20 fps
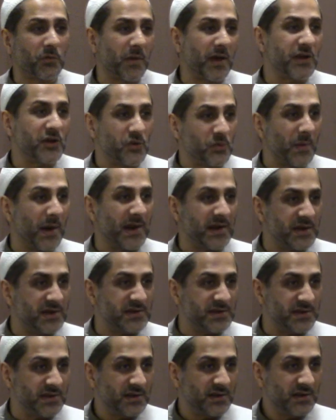by humanity.
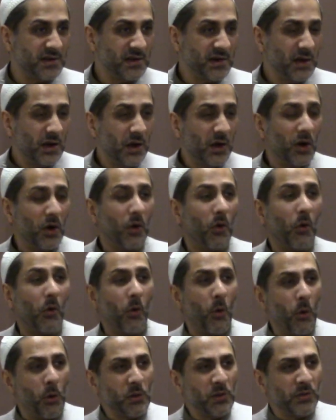
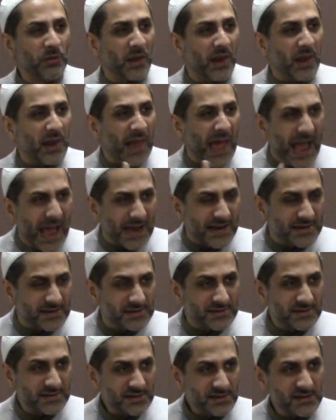All the
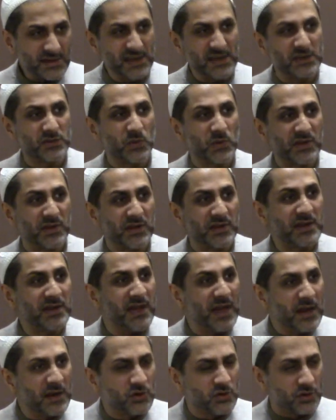lack is within
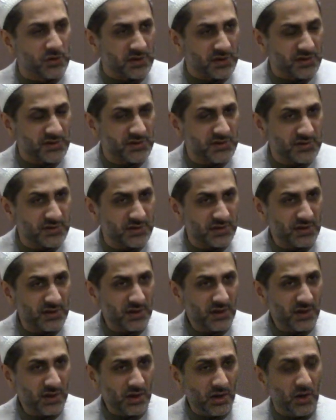ignorance.
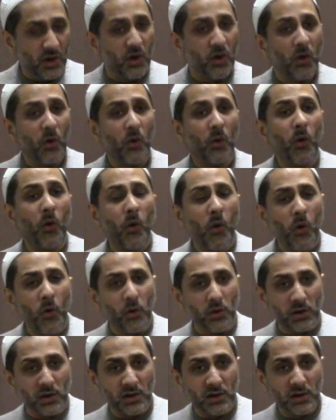
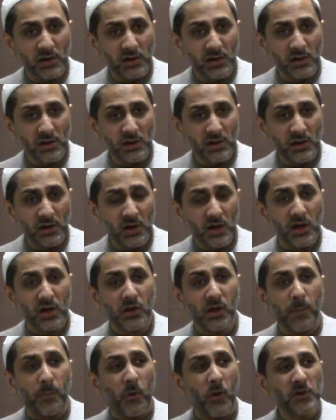All
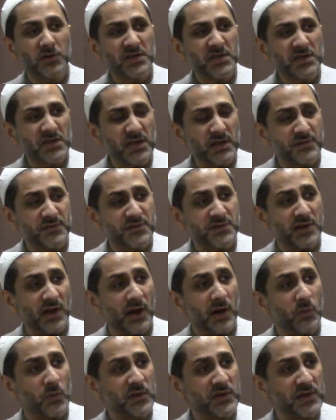the positives
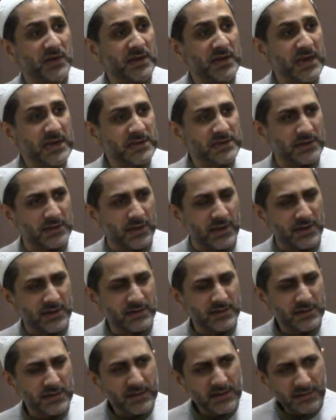are within intellect.
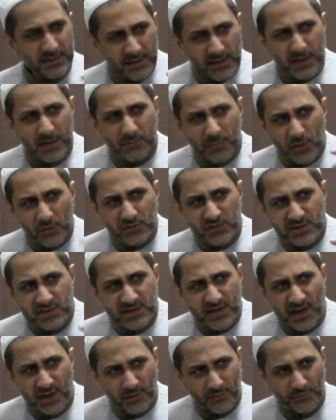Think about this
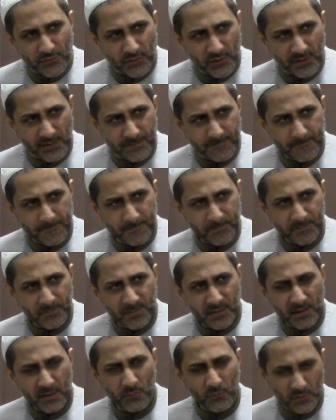carefully.
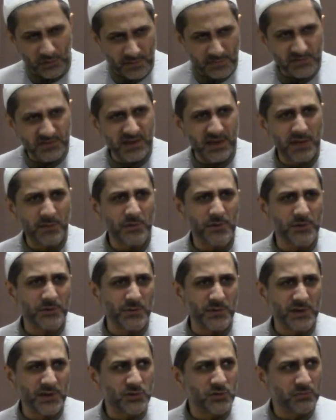What I'm saying, because
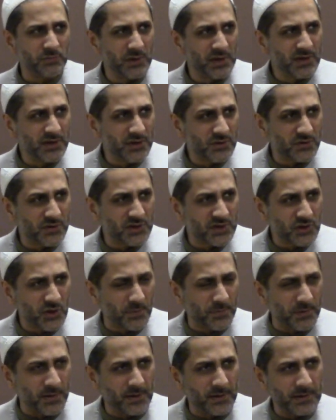we need to build into this
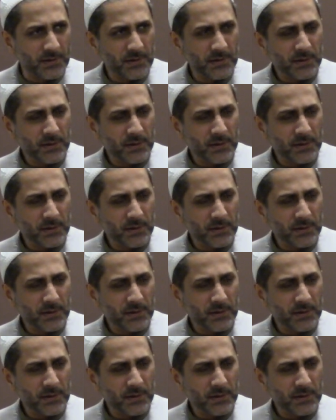topic.